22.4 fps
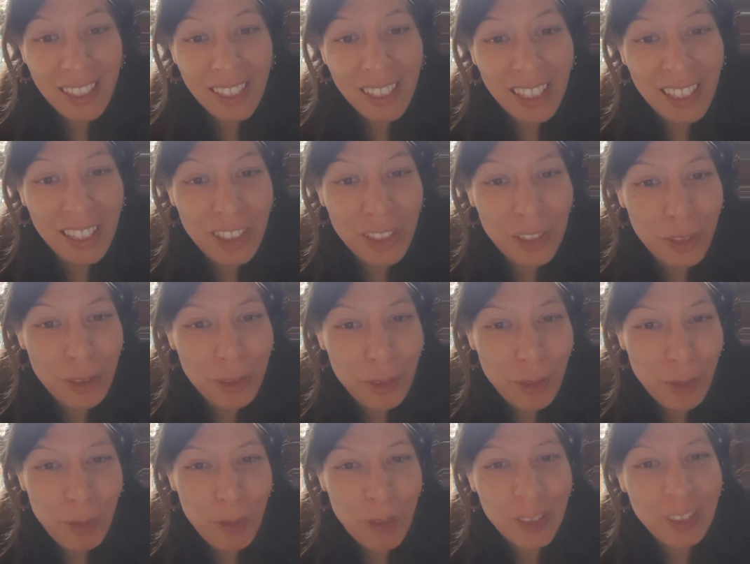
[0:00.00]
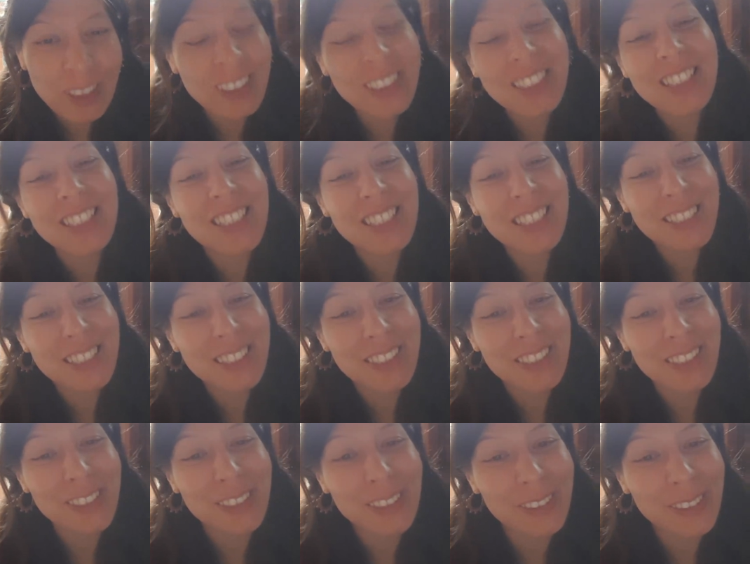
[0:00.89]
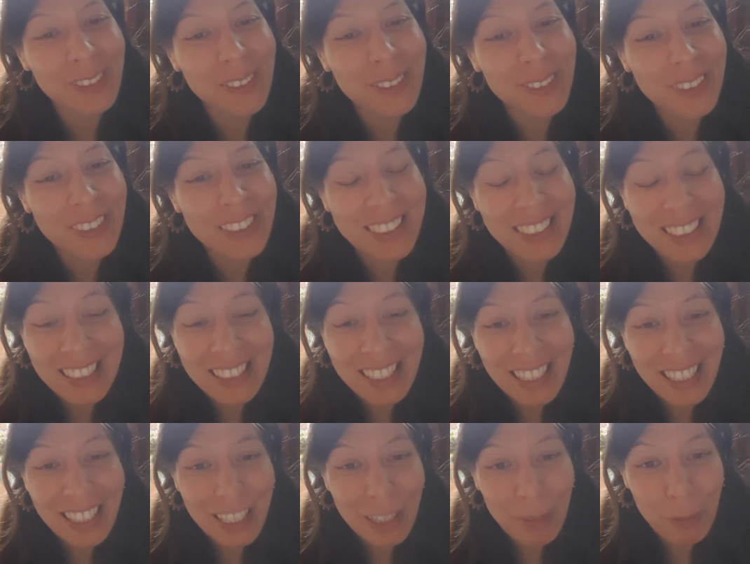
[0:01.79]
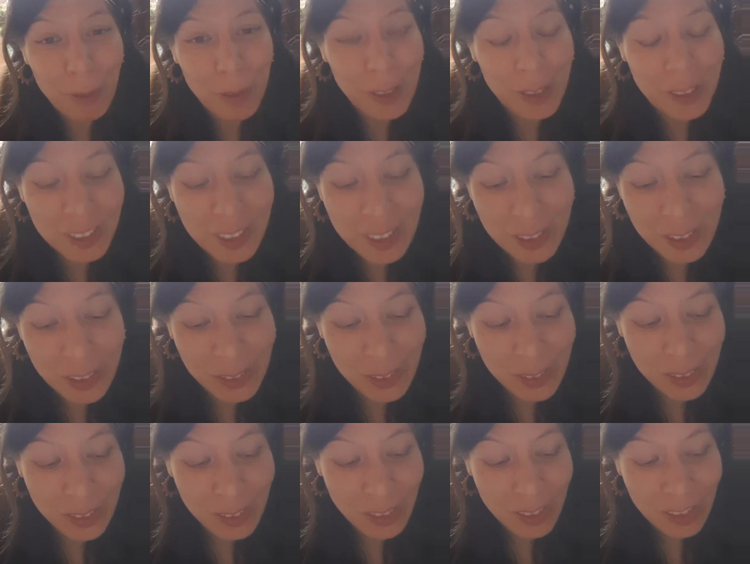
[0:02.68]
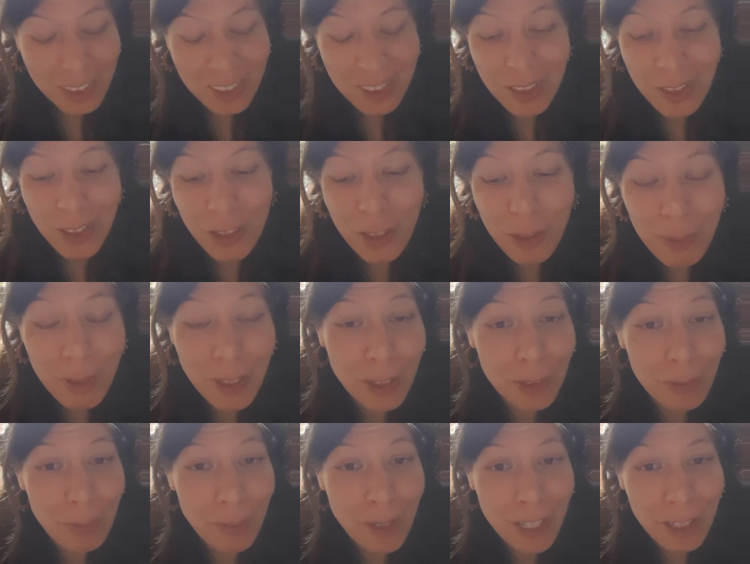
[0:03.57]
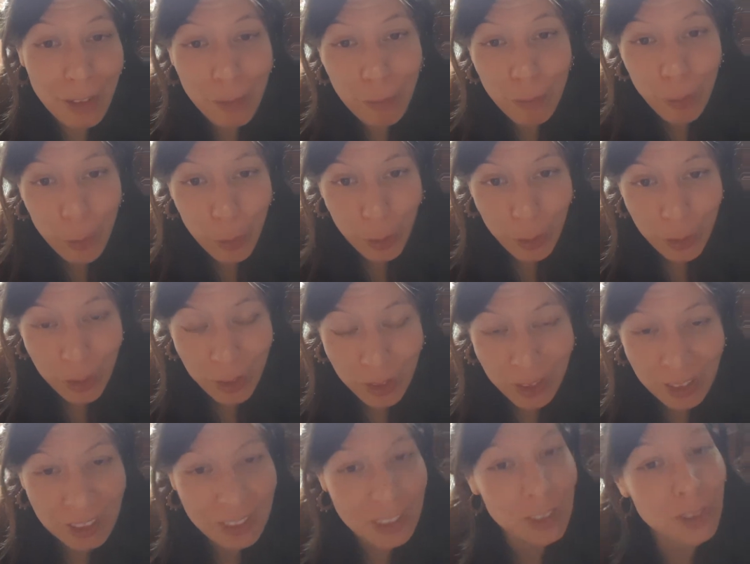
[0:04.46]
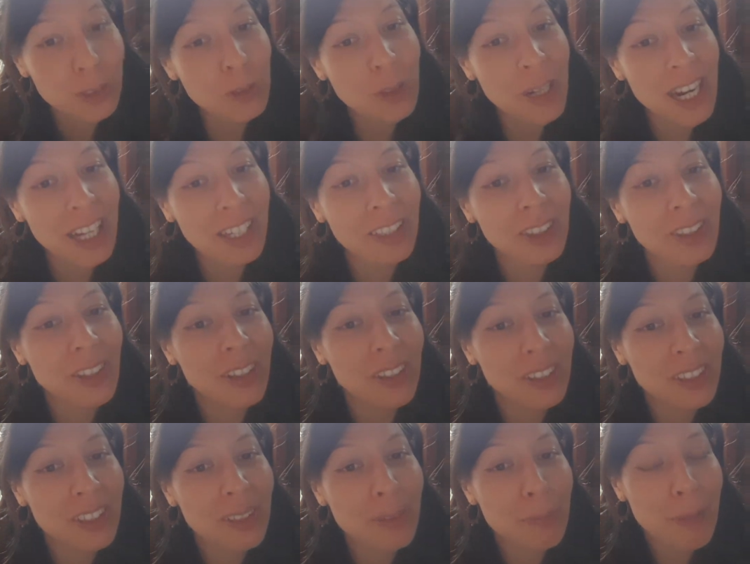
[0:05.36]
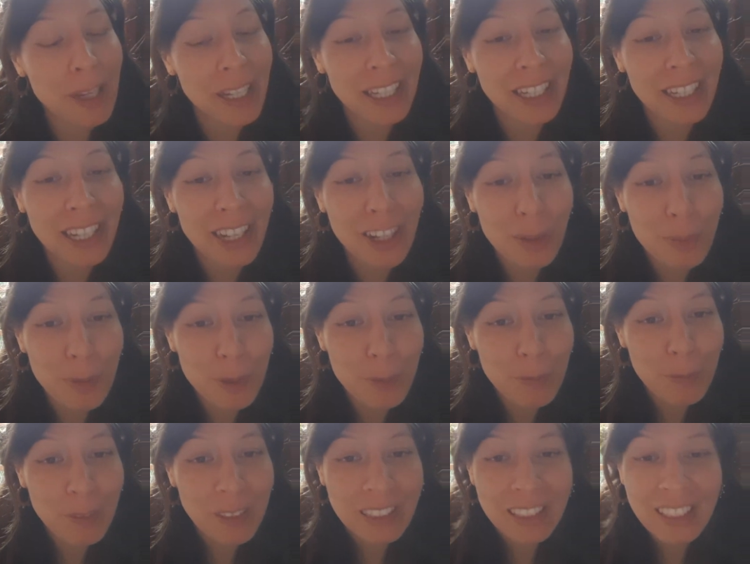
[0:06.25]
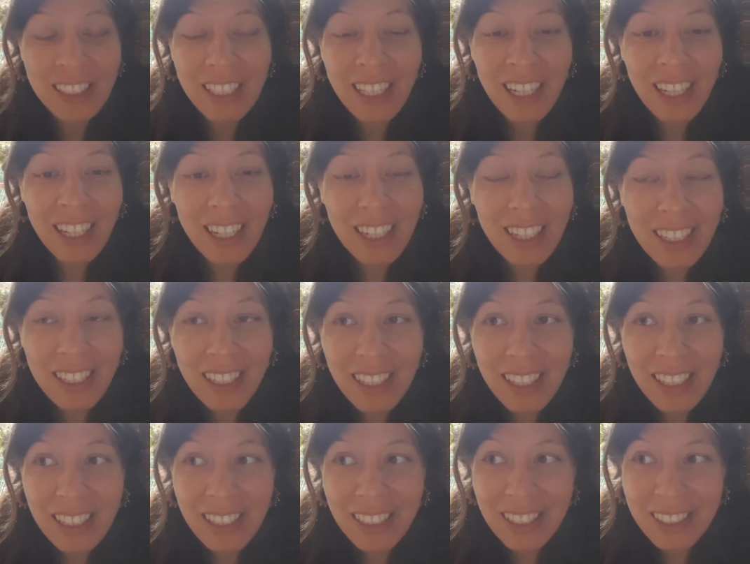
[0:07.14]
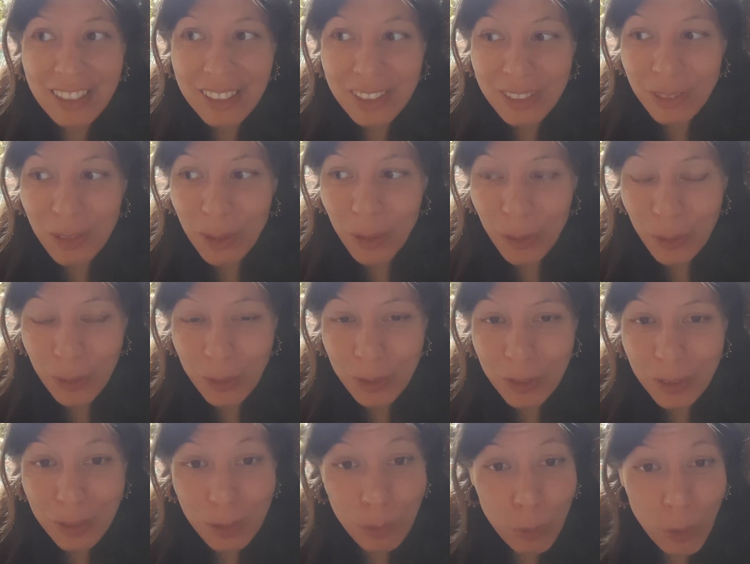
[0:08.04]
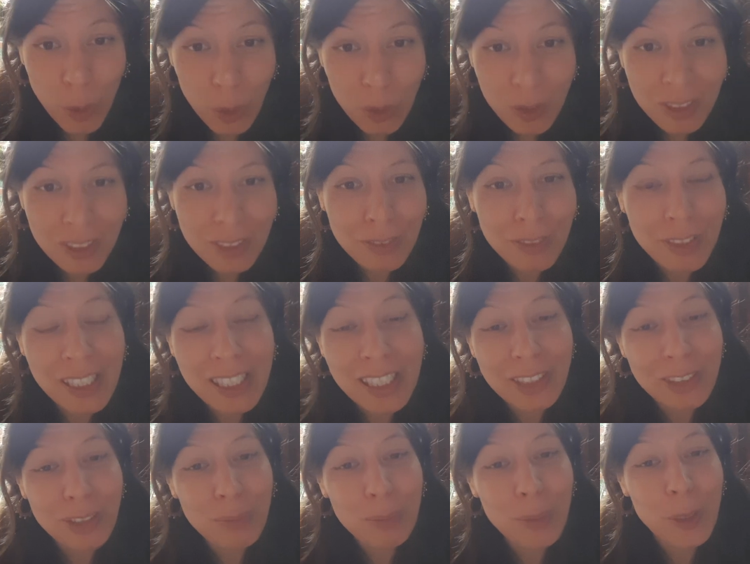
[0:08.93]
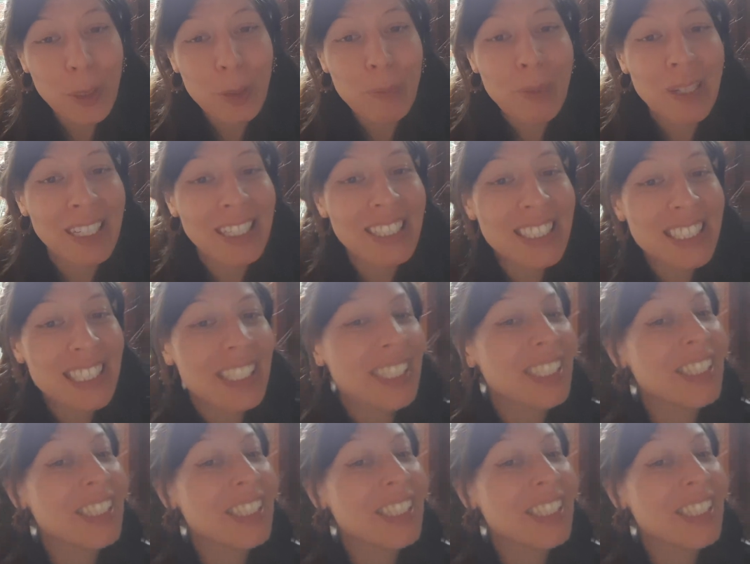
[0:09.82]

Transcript: Hello everyone. So today I'm going to talk about my fourth track on my album. It's called The Waltz of the Little Mermaid.